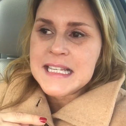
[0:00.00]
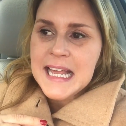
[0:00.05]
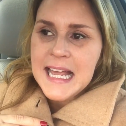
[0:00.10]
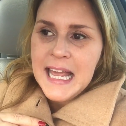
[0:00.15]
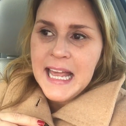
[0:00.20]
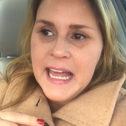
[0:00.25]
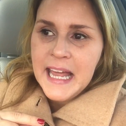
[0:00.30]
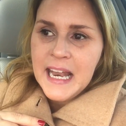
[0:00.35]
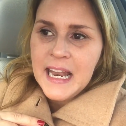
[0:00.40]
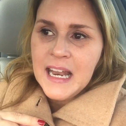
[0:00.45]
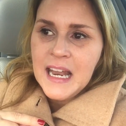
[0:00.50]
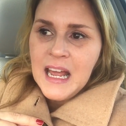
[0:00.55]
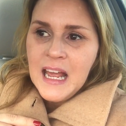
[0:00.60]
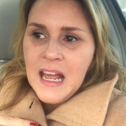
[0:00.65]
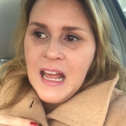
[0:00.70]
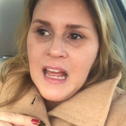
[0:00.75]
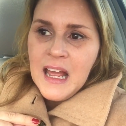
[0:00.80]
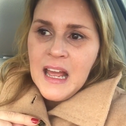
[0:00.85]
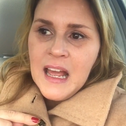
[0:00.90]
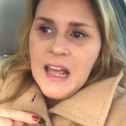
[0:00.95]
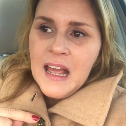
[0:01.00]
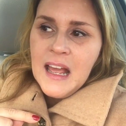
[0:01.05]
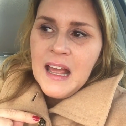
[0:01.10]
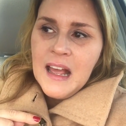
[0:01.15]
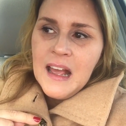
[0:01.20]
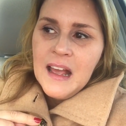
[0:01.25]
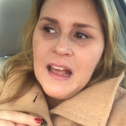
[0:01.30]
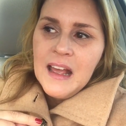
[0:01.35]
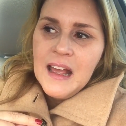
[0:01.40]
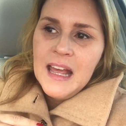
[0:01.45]
And
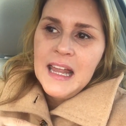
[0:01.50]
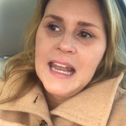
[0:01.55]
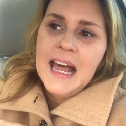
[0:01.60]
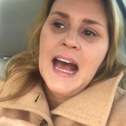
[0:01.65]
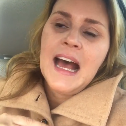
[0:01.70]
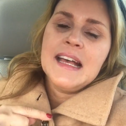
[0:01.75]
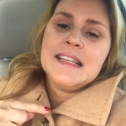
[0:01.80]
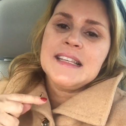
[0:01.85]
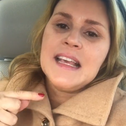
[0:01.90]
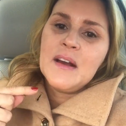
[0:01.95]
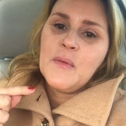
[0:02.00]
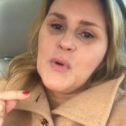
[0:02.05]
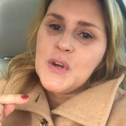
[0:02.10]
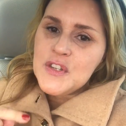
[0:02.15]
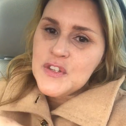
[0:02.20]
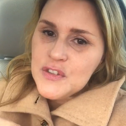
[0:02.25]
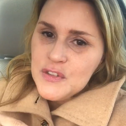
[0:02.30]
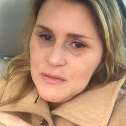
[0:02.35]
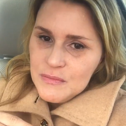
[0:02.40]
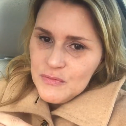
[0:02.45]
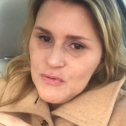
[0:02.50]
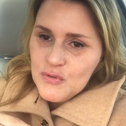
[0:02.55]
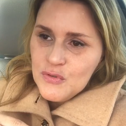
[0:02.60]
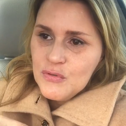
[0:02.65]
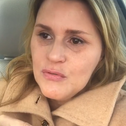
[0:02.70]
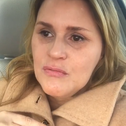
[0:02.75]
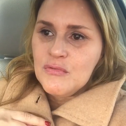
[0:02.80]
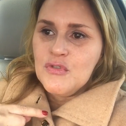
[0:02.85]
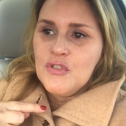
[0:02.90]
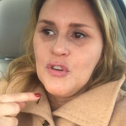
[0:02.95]
as I was
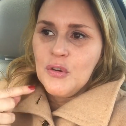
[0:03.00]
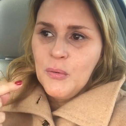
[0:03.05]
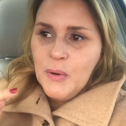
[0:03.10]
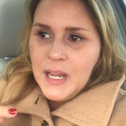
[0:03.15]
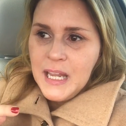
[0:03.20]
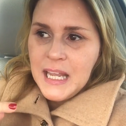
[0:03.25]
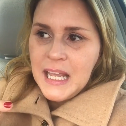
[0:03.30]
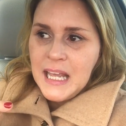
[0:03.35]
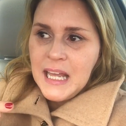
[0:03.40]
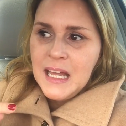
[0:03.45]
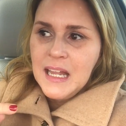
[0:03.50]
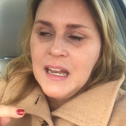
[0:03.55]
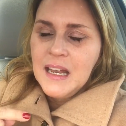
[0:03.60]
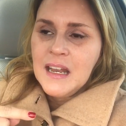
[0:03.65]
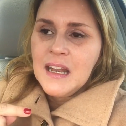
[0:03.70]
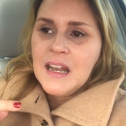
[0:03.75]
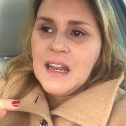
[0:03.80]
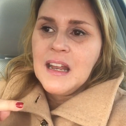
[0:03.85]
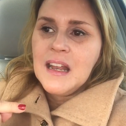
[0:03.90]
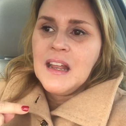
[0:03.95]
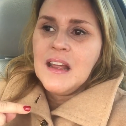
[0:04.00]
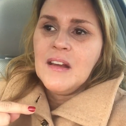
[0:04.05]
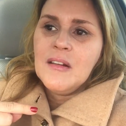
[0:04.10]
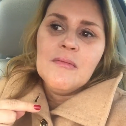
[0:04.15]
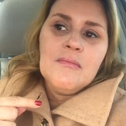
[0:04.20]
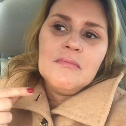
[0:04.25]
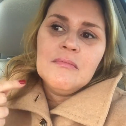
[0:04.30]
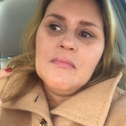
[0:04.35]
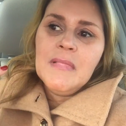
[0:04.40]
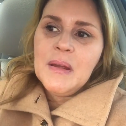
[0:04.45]
doing it,
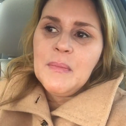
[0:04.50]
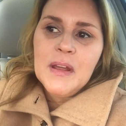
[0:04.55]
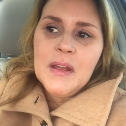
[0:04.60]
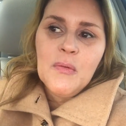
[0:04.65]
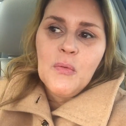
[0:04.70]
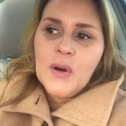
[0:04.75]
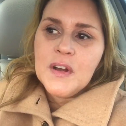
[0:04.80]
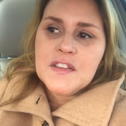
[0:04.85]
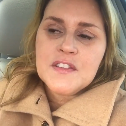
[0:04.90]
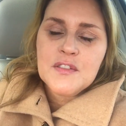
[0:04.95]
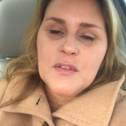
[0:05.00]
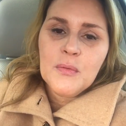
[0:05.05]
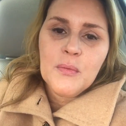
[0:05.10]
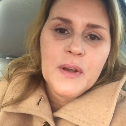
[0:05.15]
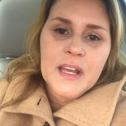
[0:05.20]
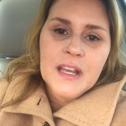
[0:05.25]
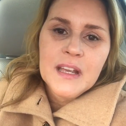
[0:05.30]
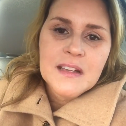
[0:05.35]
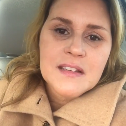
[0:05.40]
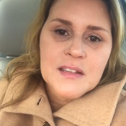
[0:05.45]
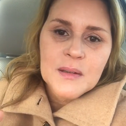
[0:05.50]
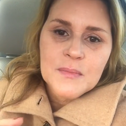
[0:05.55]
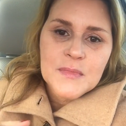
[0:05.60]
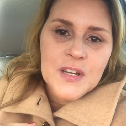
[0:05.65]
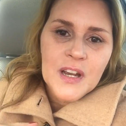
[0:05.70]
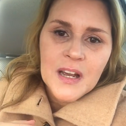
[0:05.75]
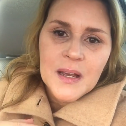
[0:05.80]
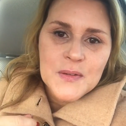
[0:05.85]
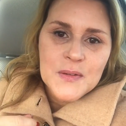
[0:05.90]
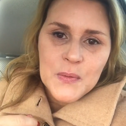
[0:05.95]
maybe once a week,
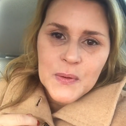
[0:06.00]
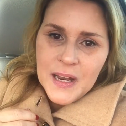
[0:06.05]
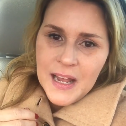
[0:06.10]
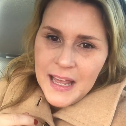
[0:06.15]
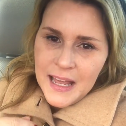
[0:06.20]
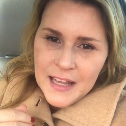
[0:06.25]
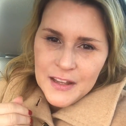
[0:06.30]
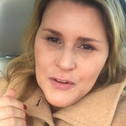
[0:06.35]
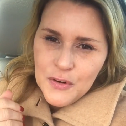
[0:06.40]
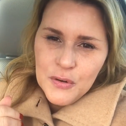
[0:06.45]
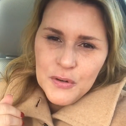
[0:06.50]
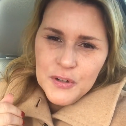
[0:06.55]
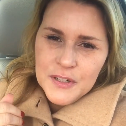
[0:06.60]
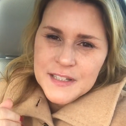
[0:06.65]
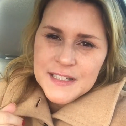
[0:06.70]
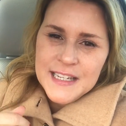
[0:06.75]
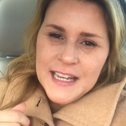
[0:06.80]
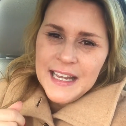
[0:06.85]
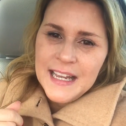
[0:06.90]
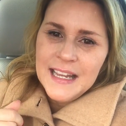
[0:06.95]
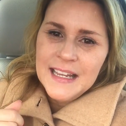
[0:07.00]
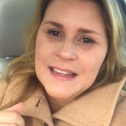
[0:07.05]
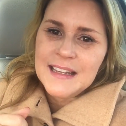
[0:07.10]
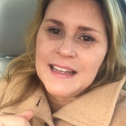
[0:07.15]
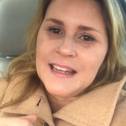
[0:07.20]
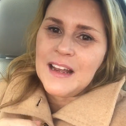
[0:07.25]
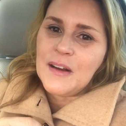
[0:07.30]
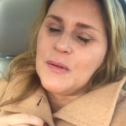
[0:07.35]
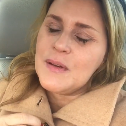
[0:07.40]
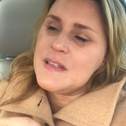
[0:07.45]
sometimes when I had court date
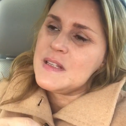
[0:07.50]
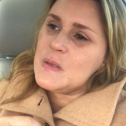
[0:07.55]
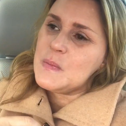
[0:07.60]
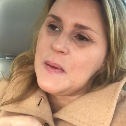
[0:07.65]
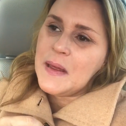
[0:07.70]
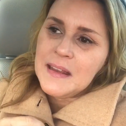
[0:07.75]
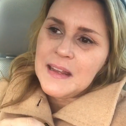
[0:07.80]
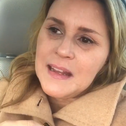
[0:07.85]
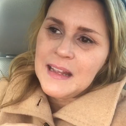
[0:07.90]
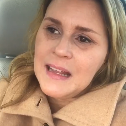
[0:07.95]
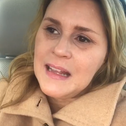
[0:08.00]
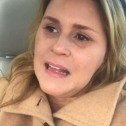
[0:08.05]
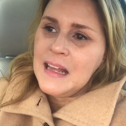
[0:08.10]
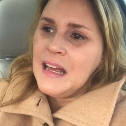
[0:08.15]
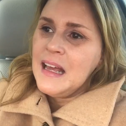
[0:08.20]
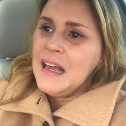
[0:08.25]
and I was spending